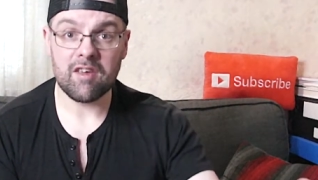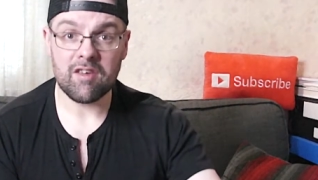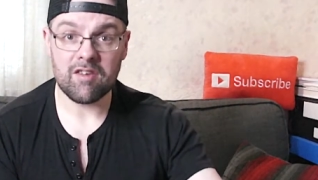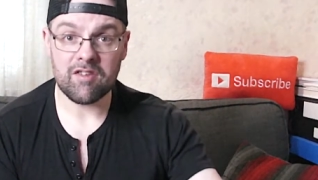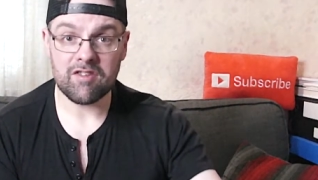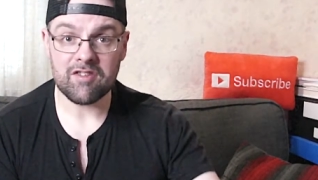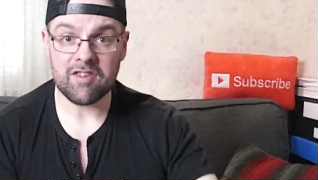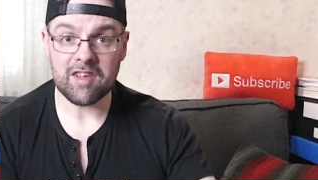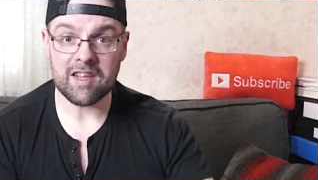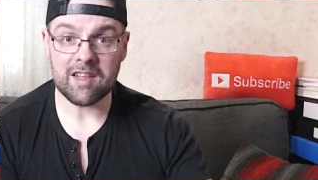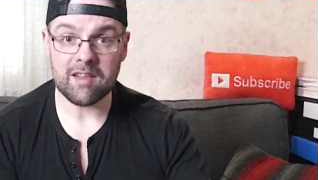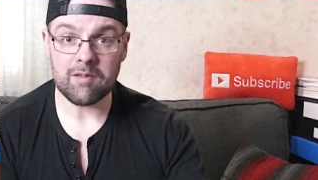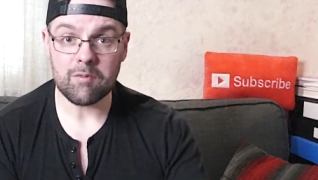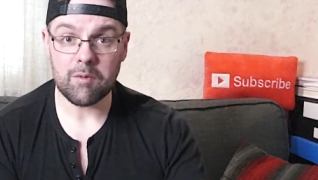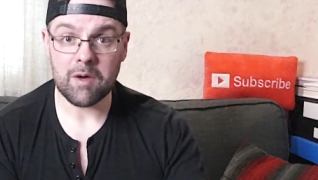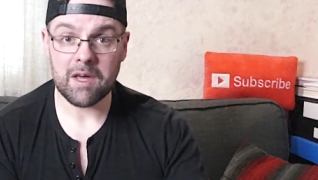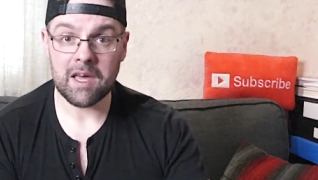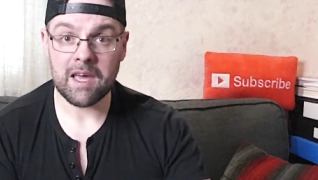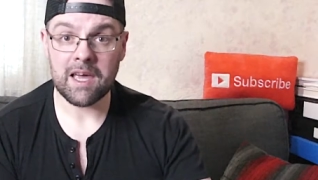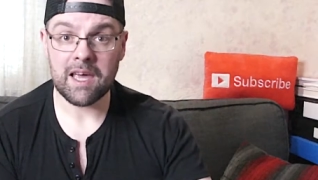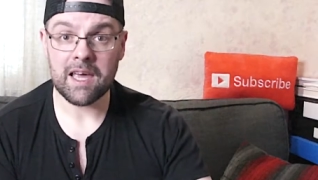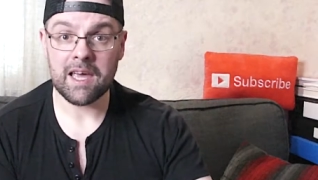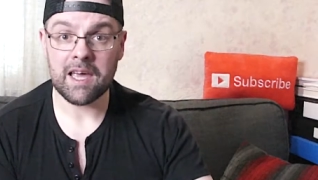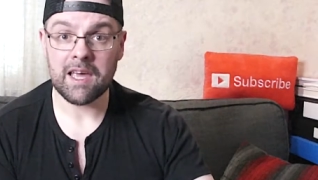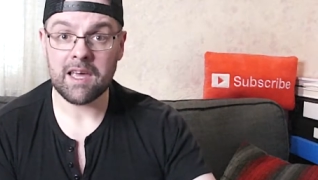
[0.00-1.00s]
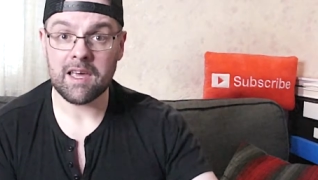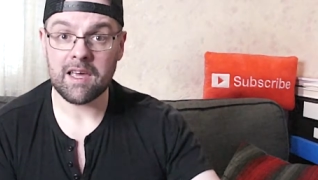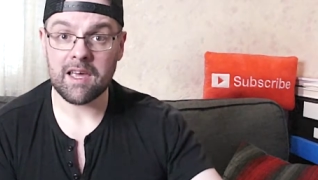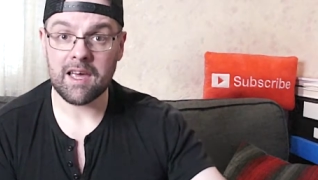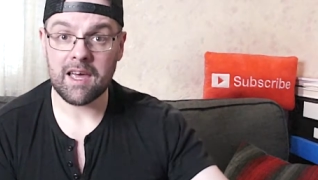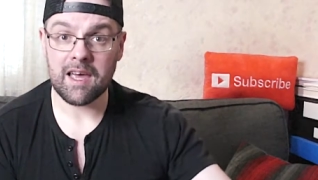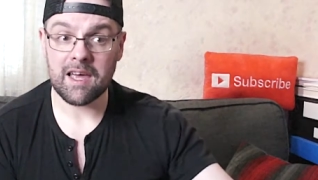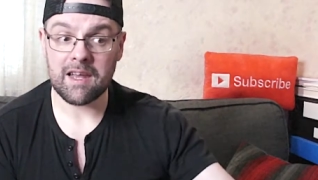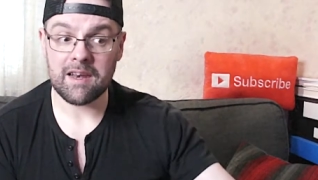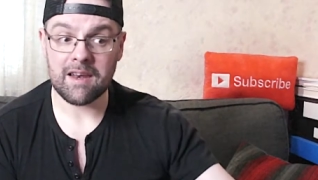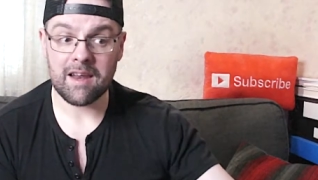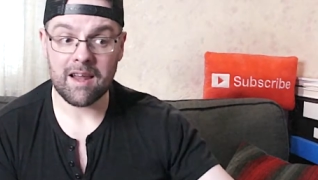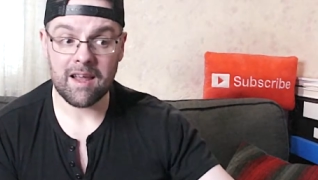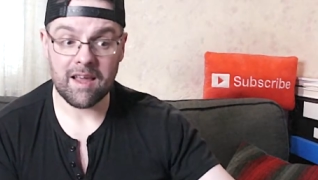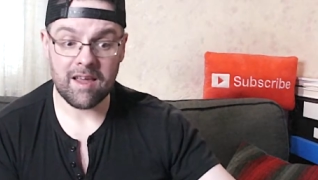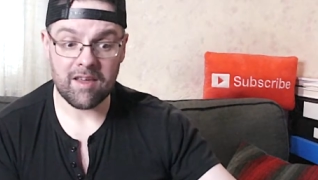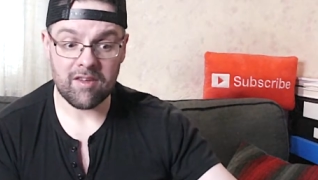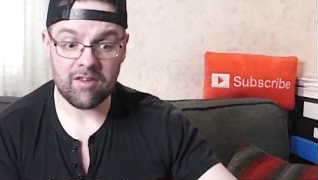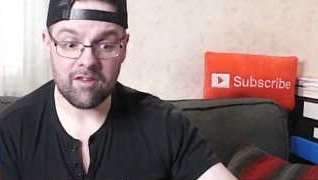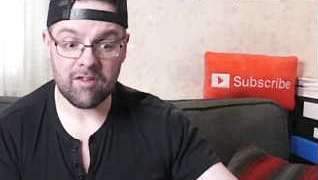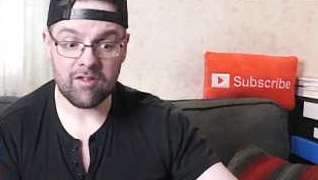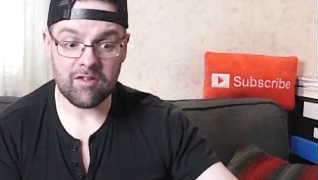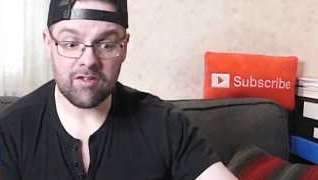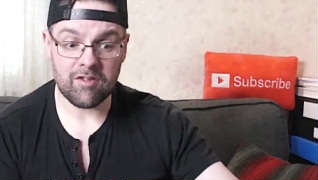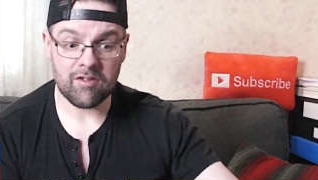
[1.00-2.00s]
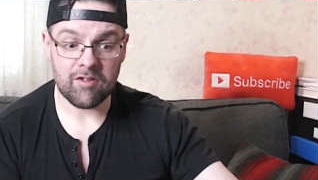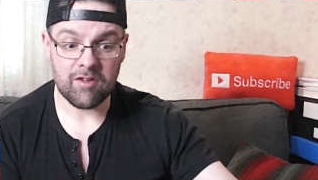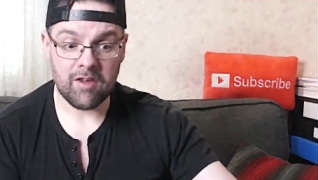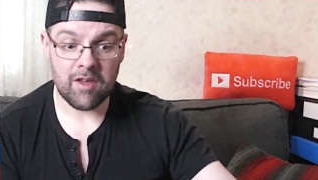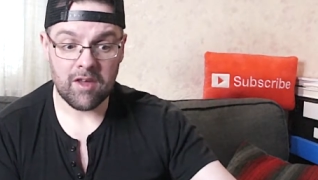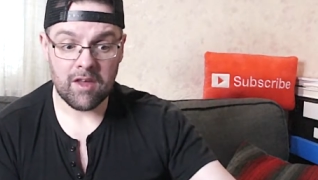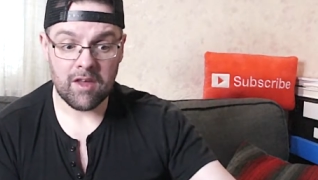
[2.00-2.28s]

sealed away in his,